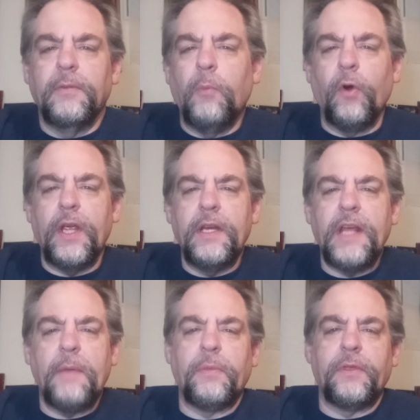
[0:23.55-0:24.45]
more
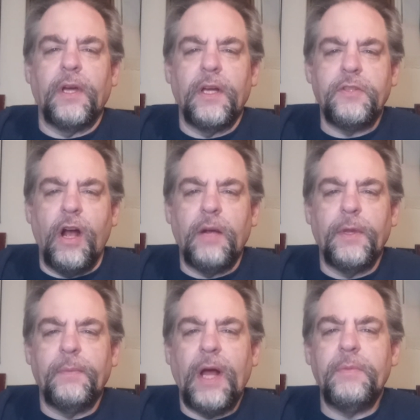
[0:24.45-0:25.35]
in-depth talk
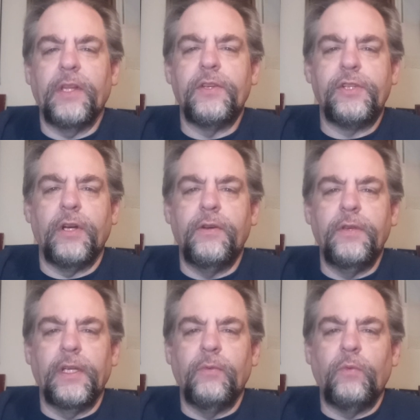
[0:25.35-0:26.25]
about the Bob Dylan show,
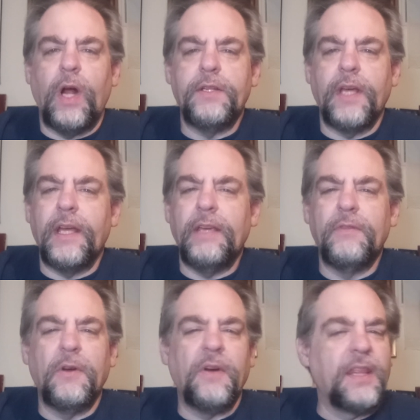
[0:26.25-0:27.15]
you can watch that.
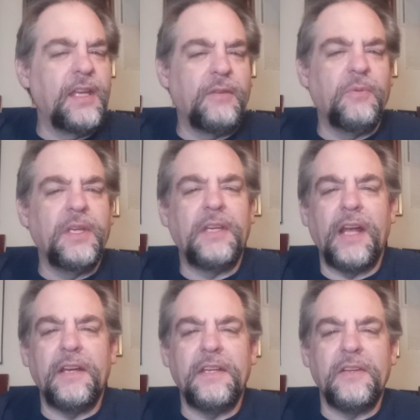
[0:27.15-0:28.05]
Even though I think we
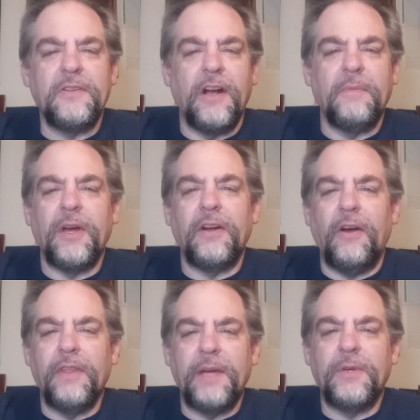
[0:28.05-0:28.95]
kind of didn't talk about it
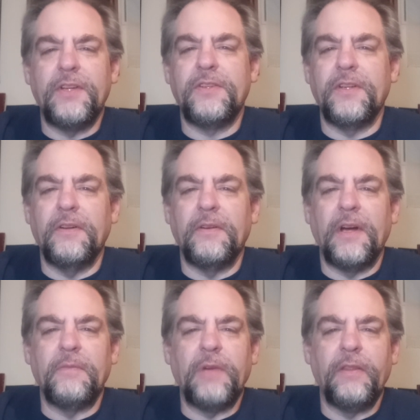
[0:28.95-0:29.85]
all that much, you know
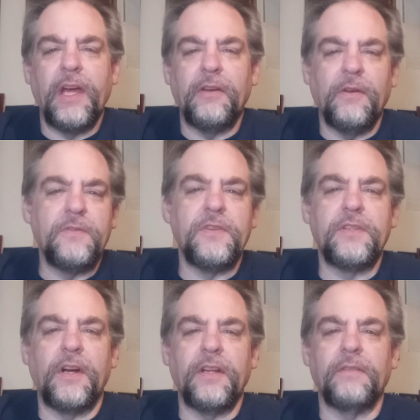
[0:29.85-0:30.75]
how that goes. You
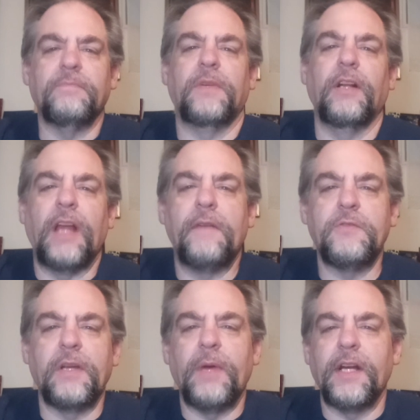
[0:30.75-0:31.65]
start a live
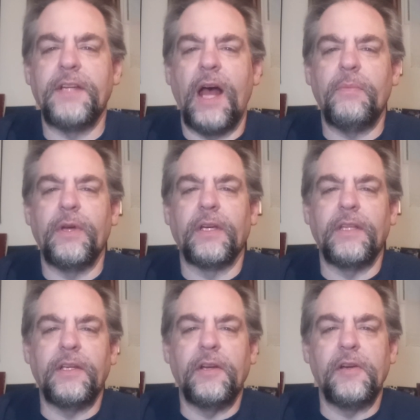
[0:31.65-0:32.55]
stream on a topic, and
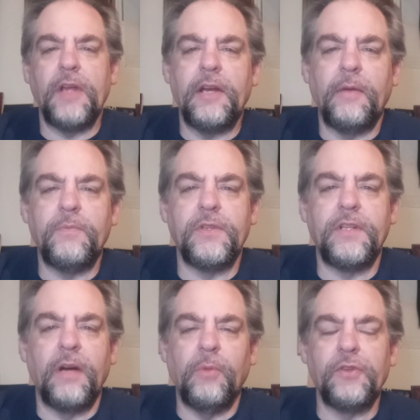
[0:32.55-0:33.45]
then you end up just
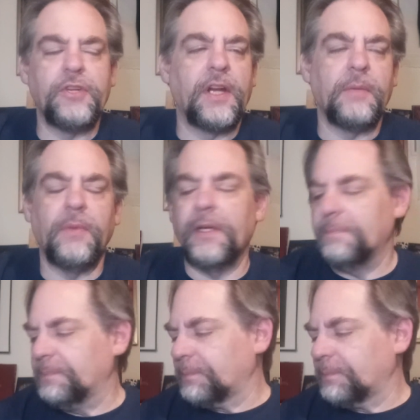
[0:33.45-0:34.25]
start bullshitting. But